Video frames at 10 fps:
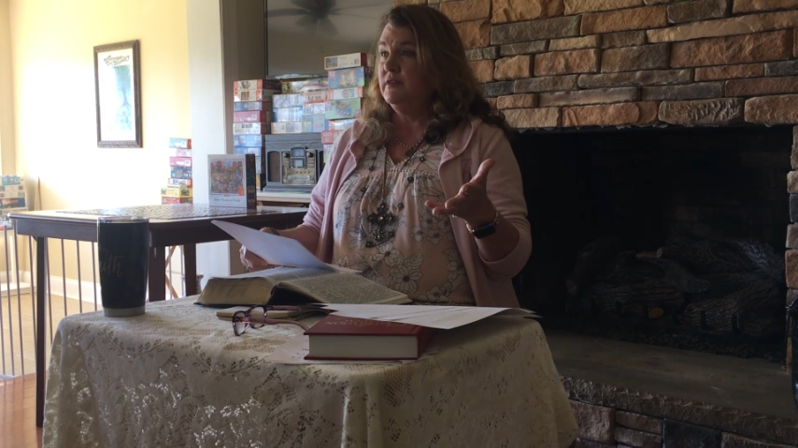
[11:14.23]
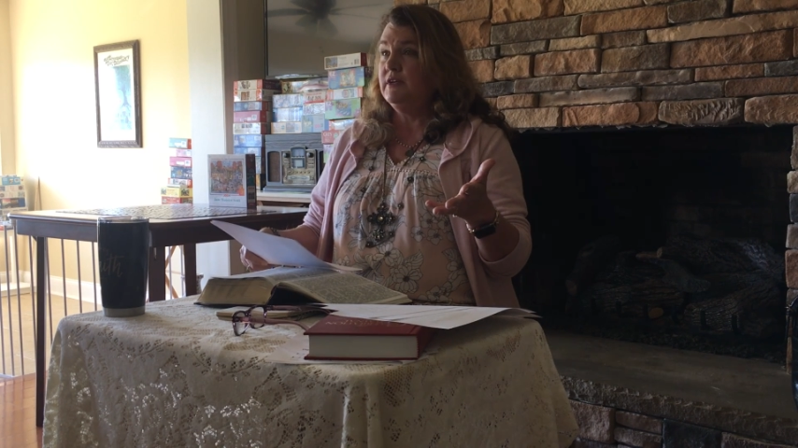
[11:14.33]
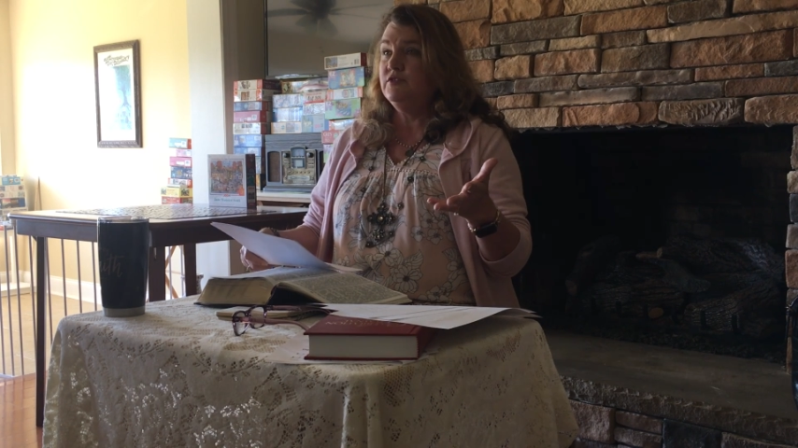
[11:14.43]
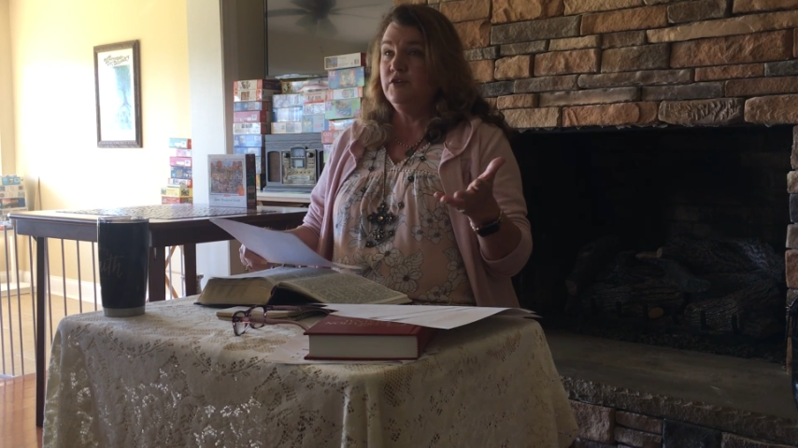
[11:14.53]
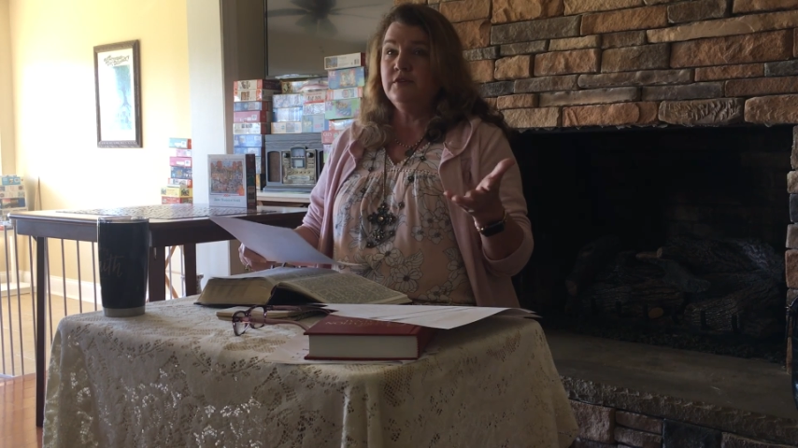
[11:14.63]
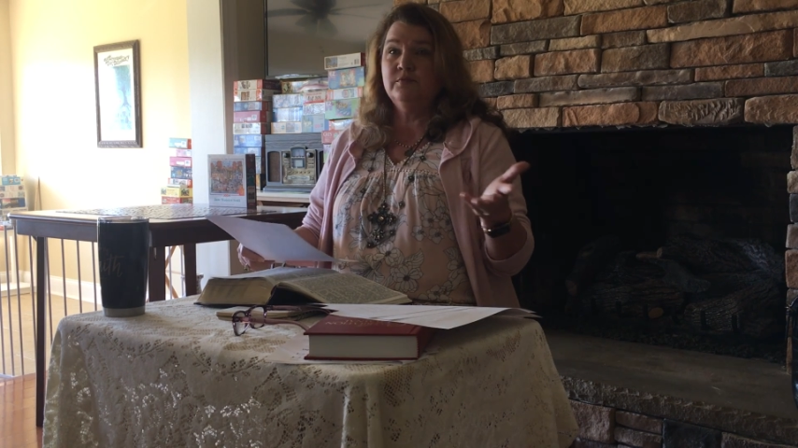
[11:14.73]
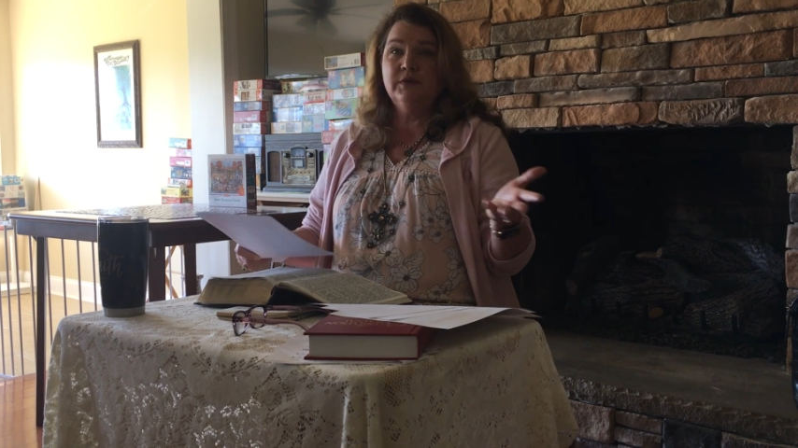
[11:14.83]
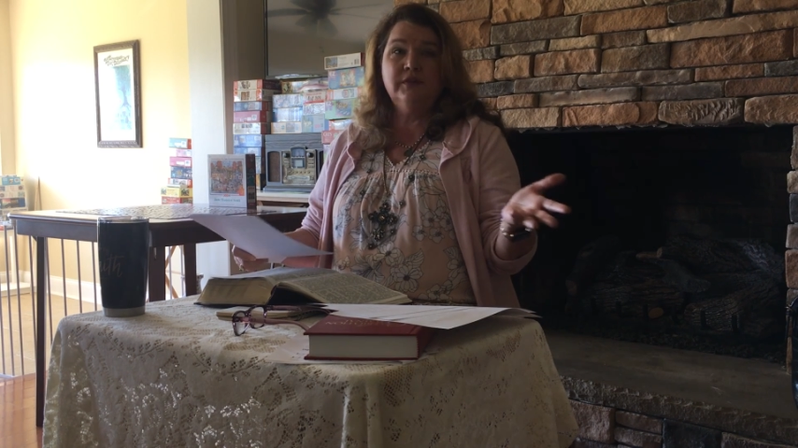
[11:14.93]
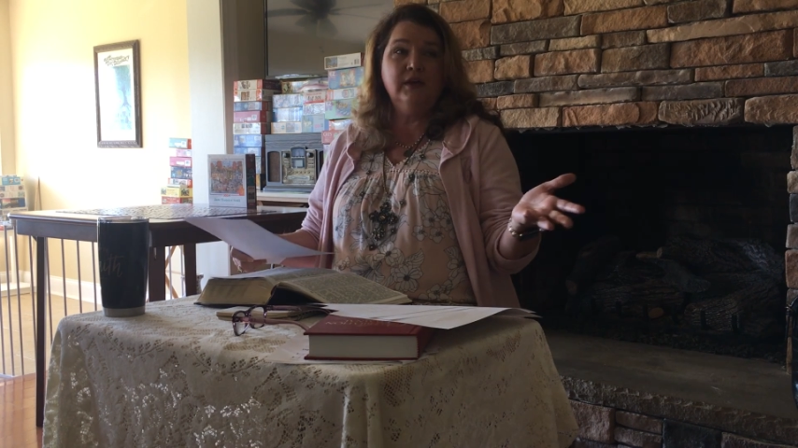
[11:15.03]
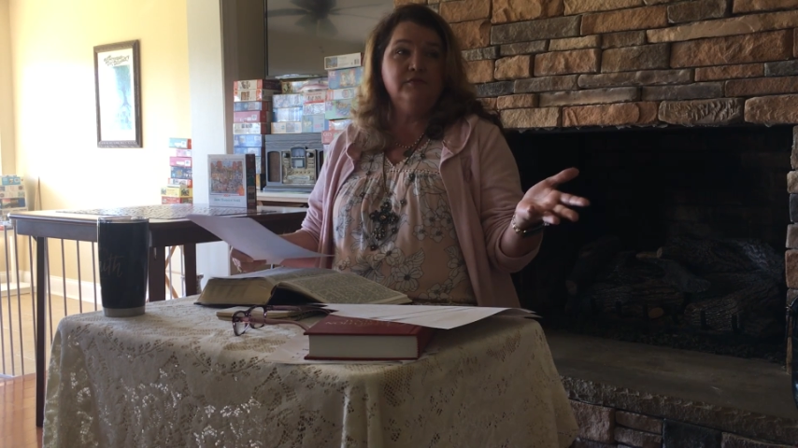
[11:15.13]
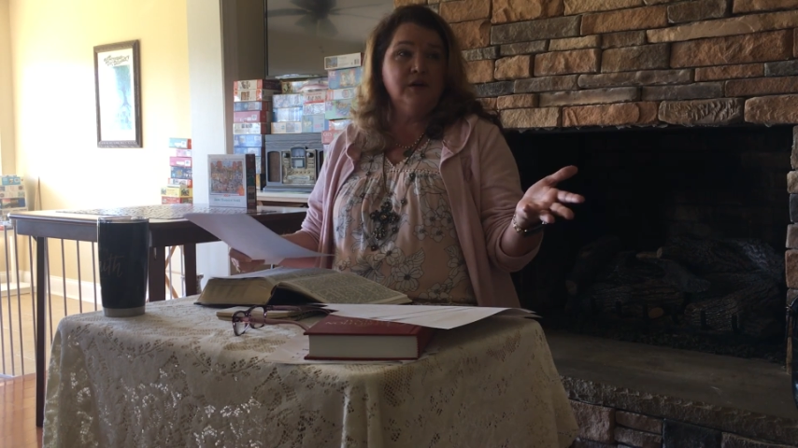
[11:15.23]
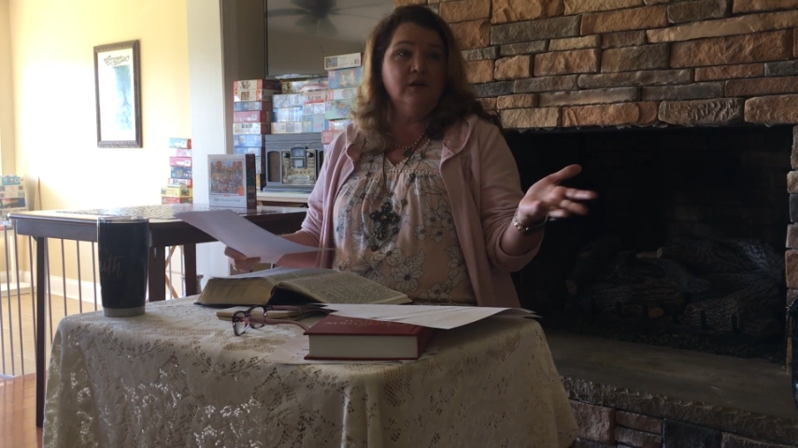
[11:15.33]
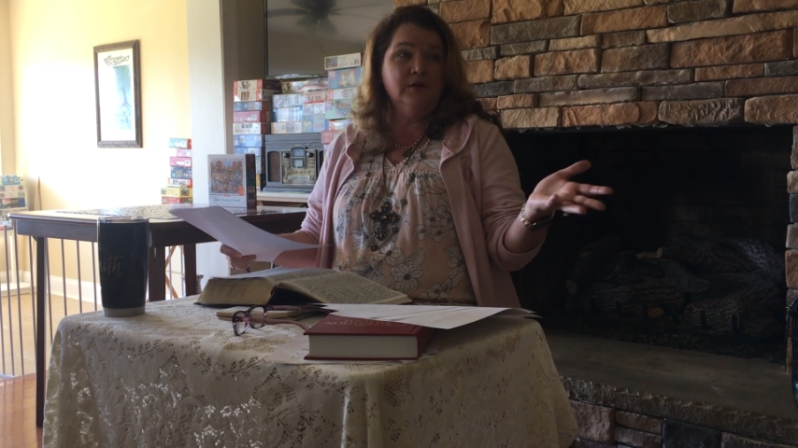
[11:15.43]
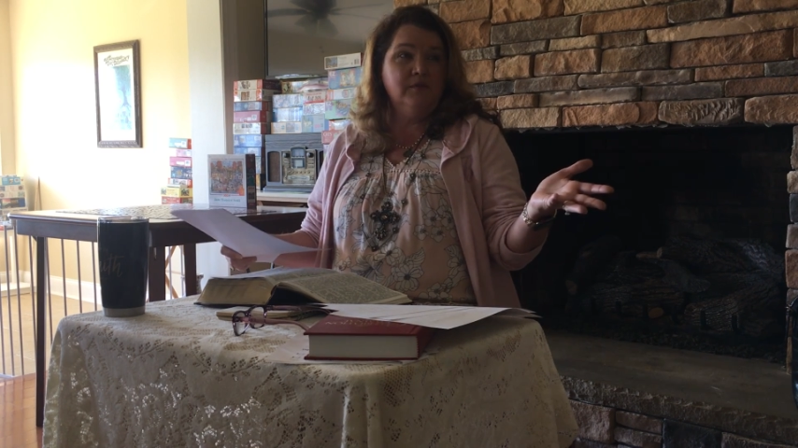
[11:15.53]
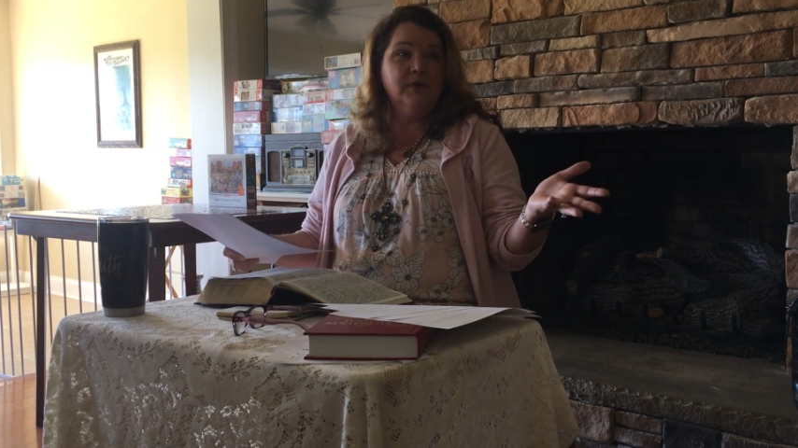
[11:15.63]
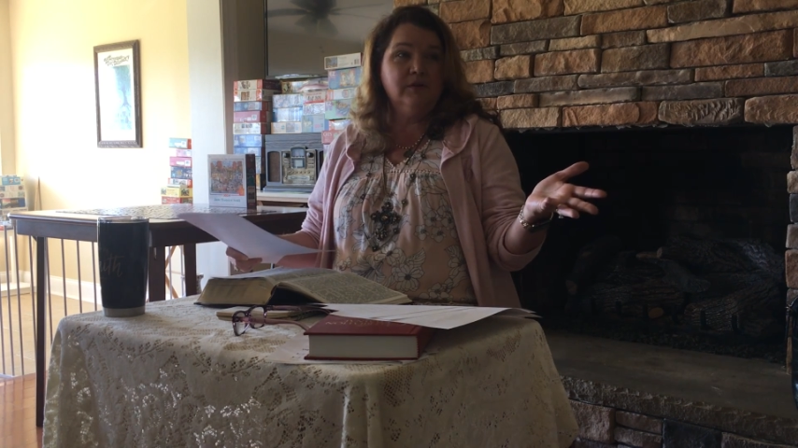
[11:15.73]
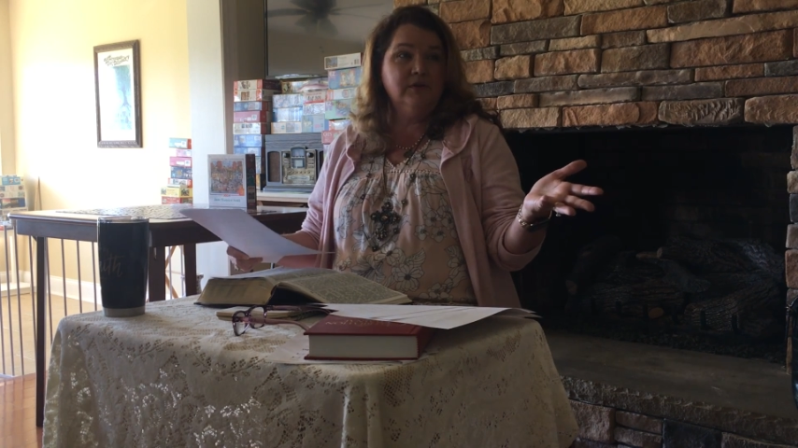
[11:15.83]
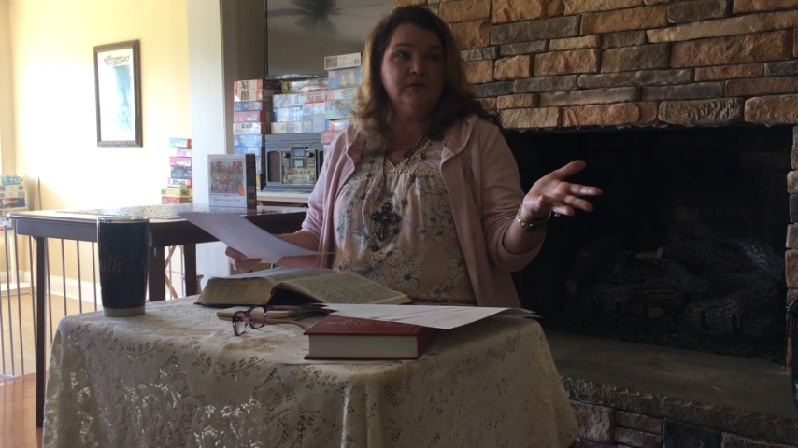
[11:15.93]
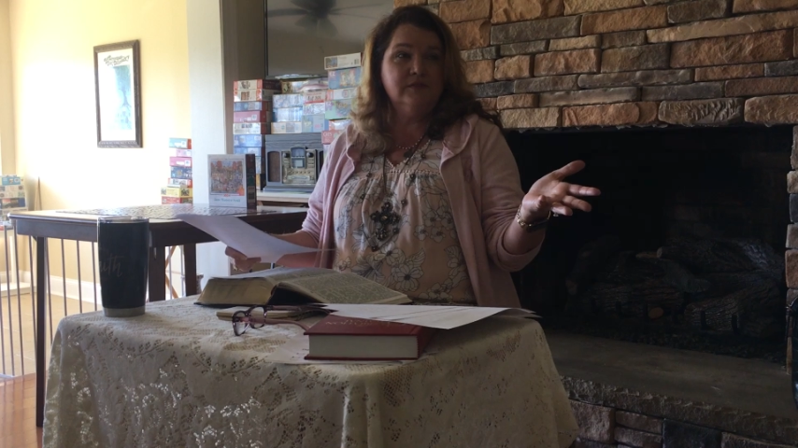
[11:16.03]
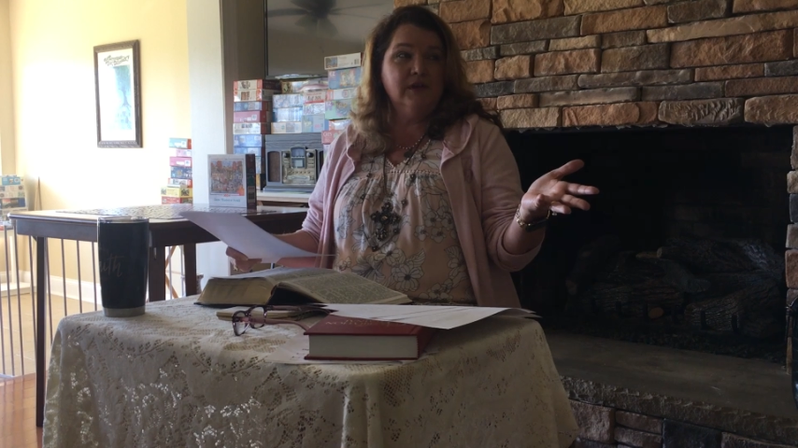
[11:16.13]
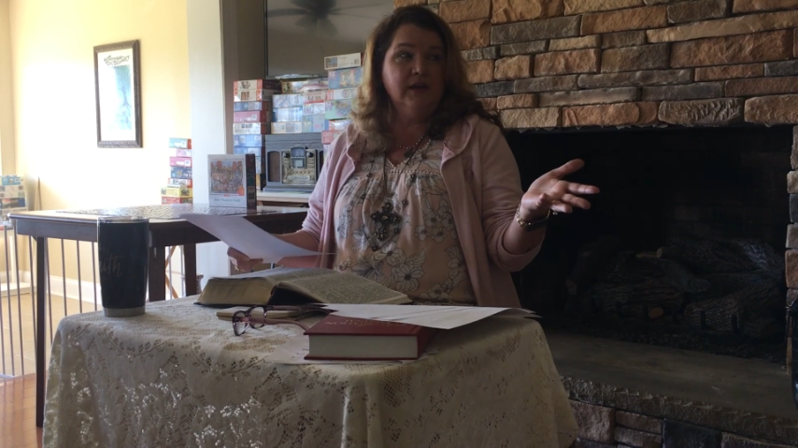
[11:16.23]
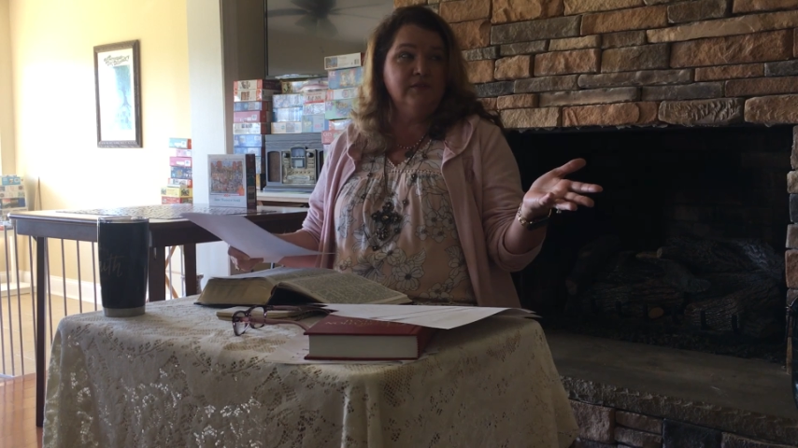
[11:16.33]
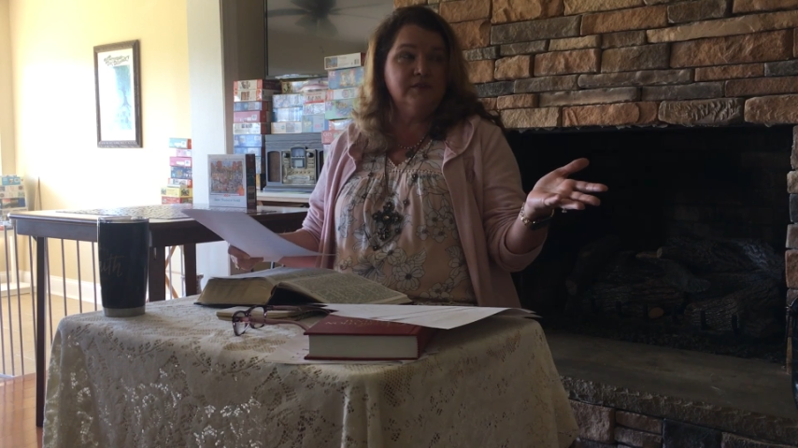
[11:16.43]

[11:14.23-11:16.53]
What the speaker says: that's just what they've told him all his life.